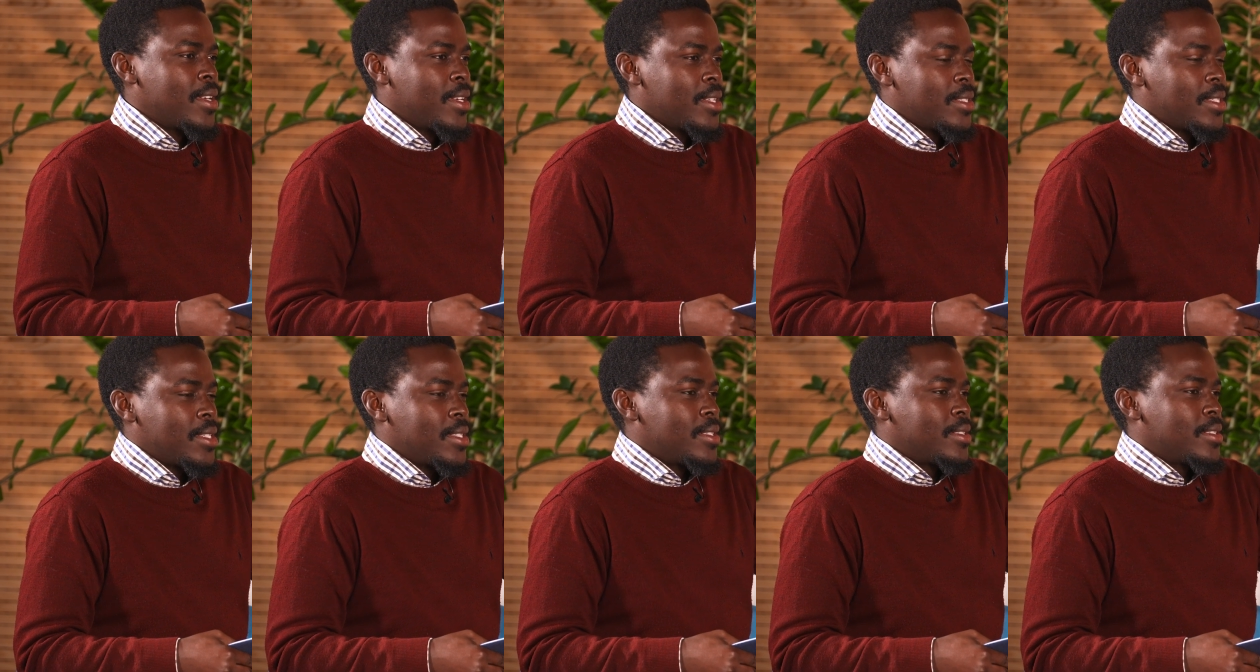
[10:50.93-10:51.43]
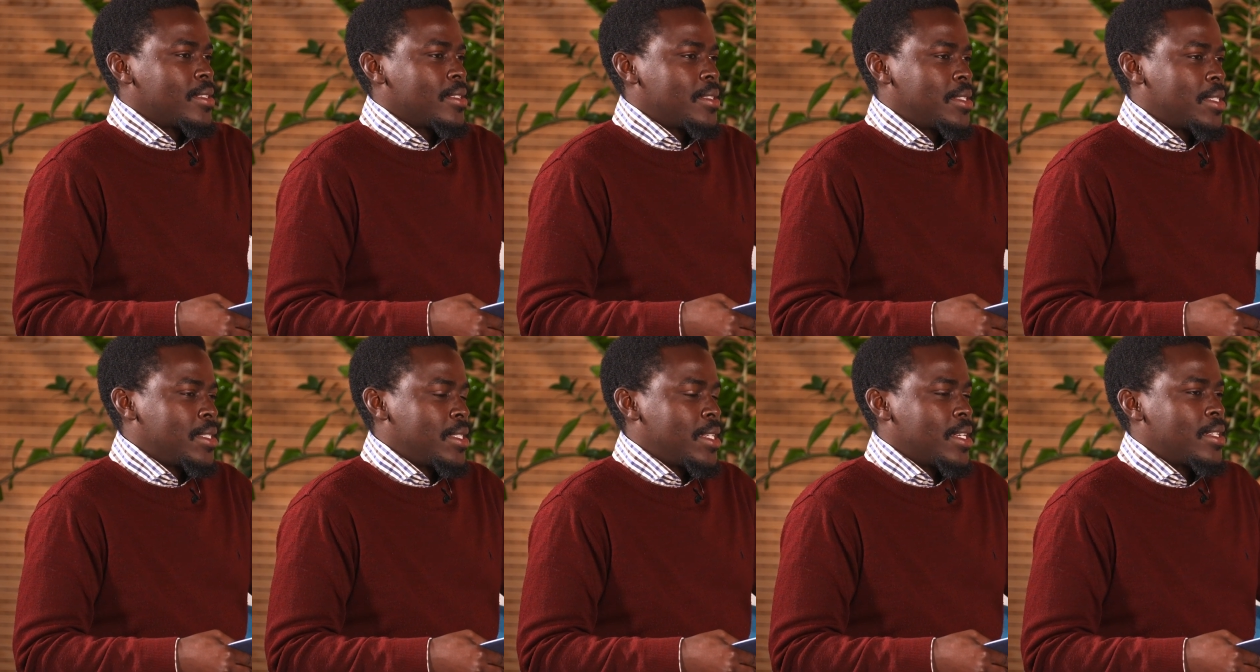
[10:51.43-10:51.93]

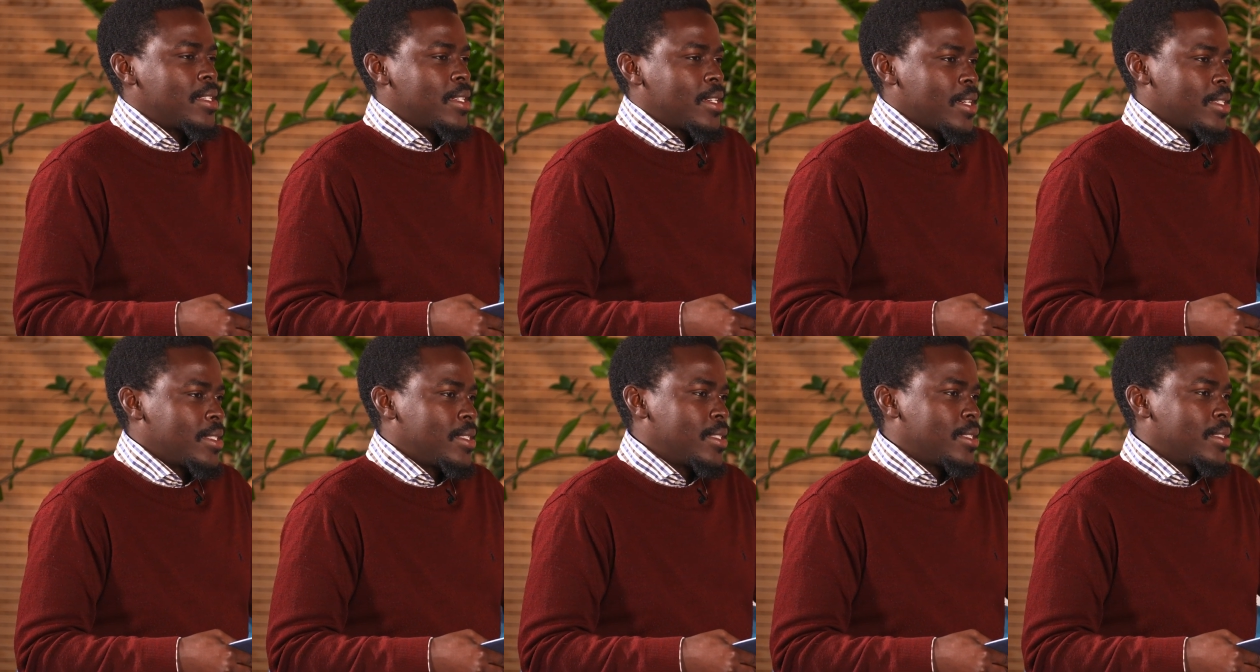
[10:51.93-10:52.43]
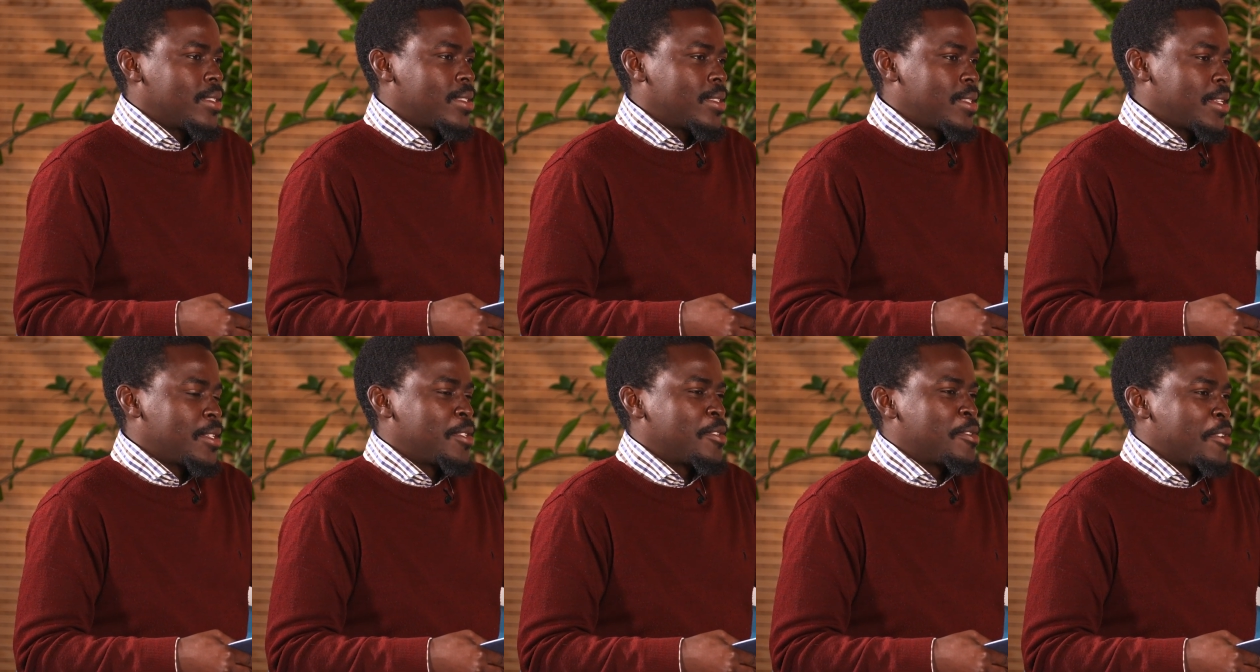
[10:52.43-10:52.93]
the delicacies
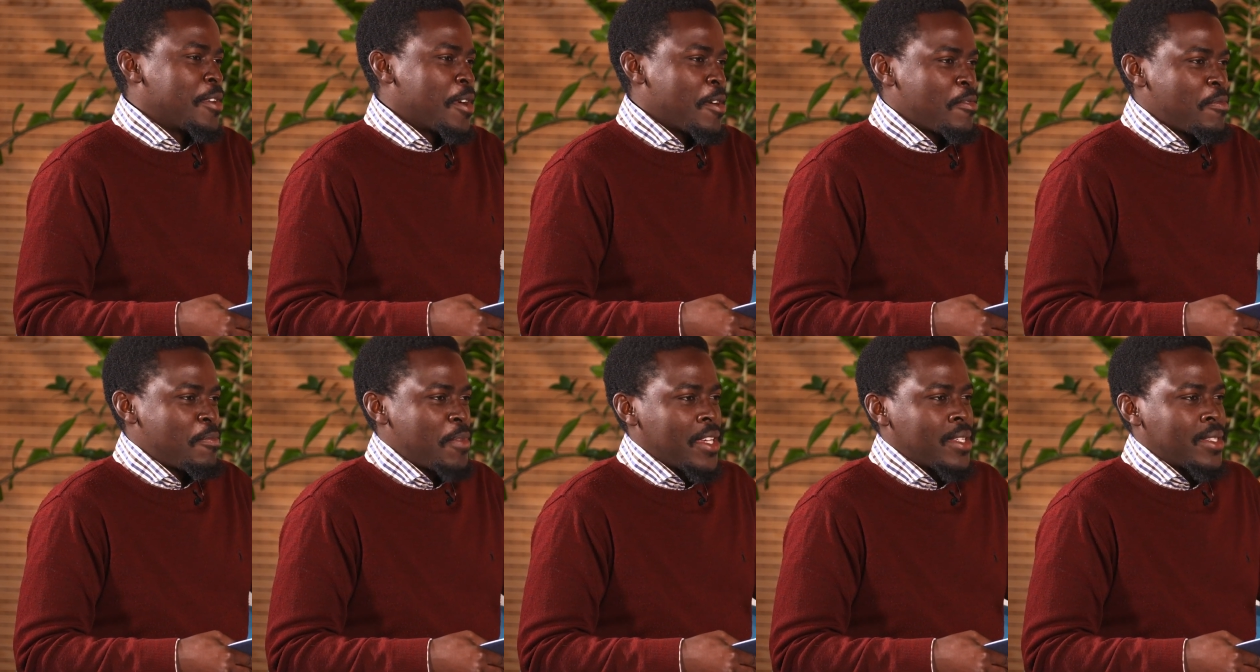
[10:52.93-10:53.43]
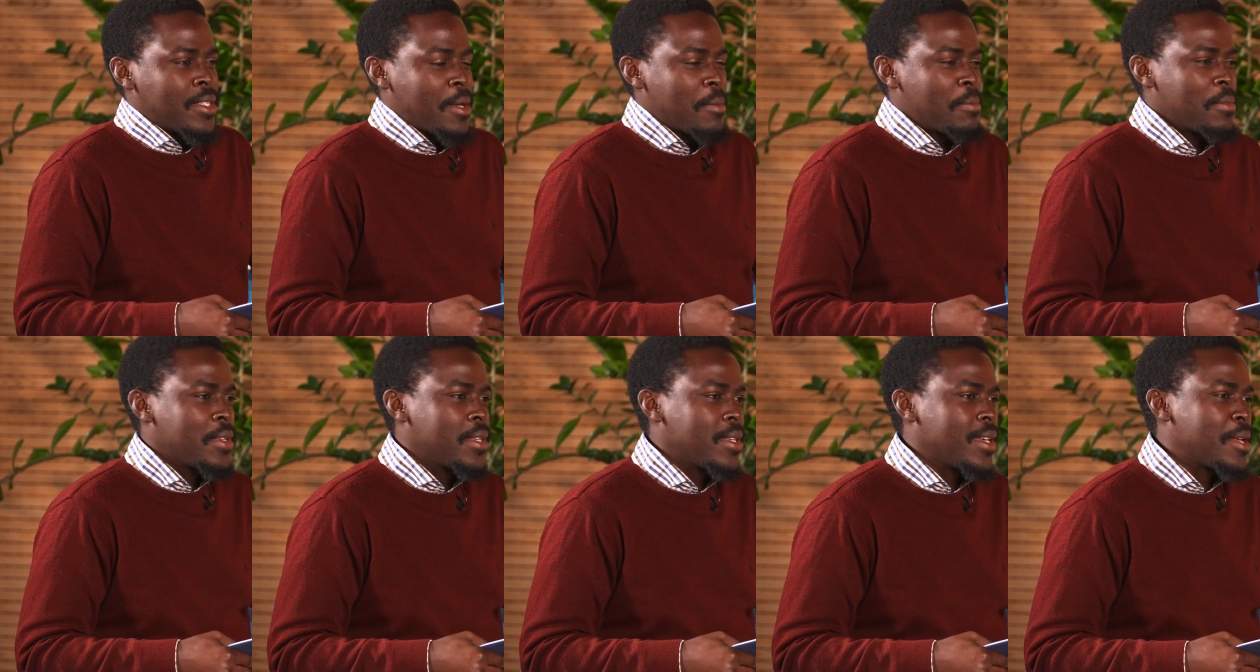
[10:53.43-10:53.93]
that you have picked up
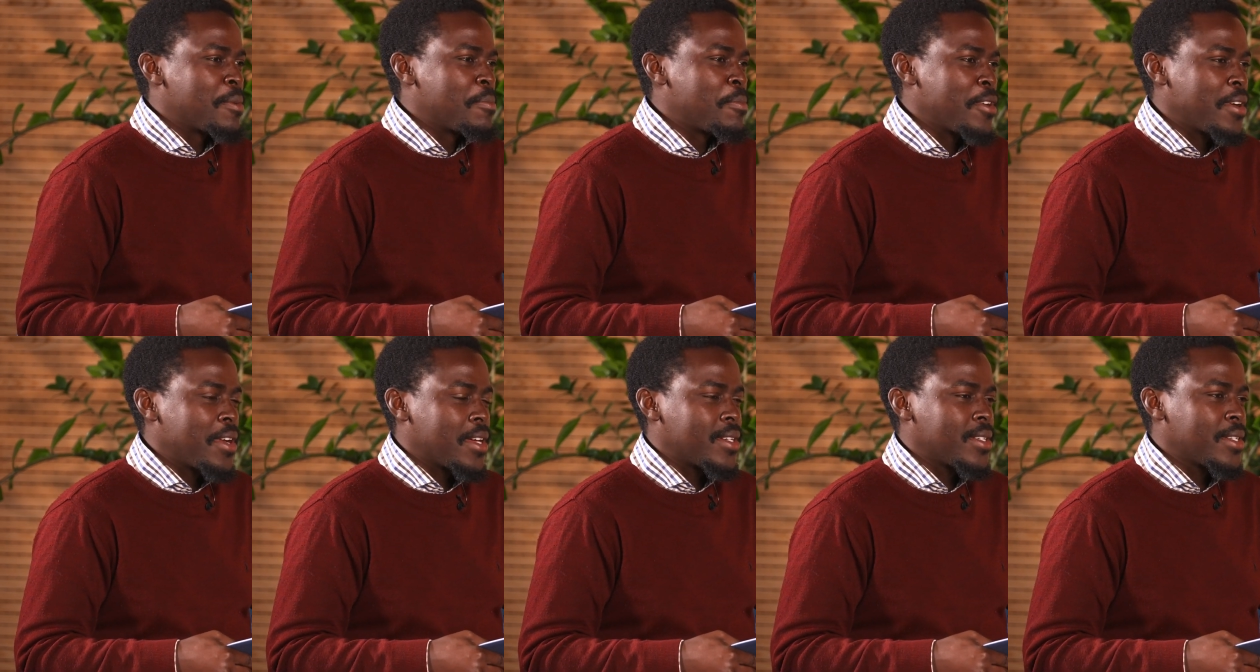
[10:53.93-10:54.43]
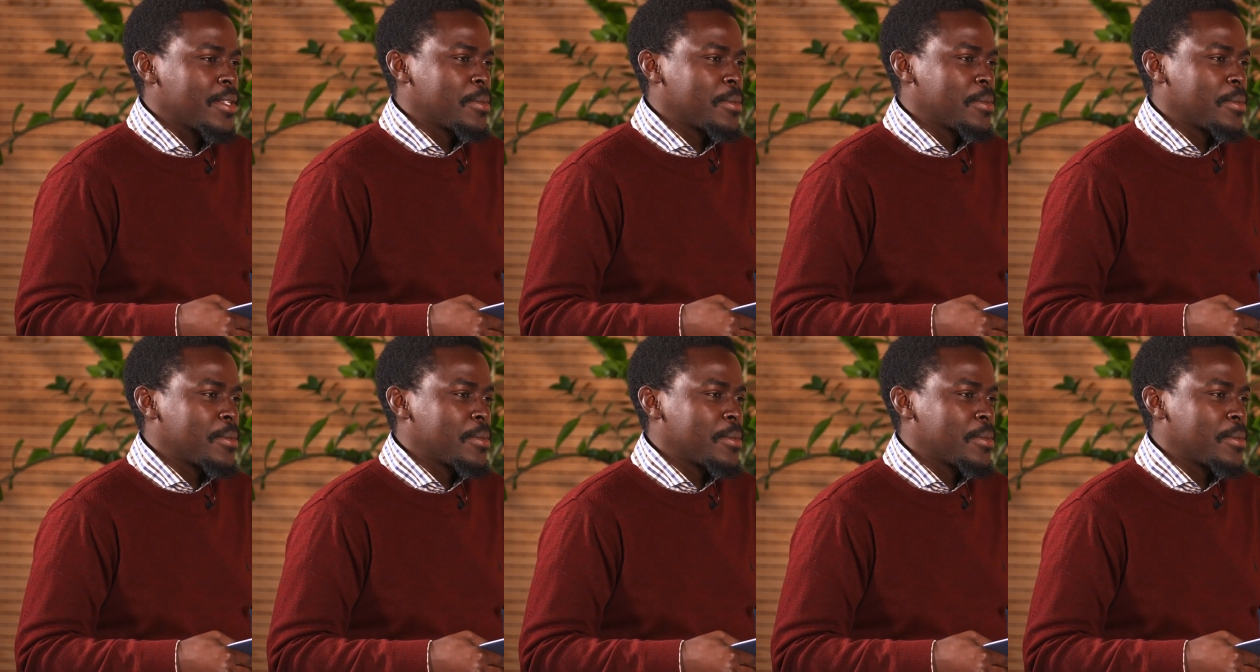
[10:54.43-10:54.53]
here in Poland.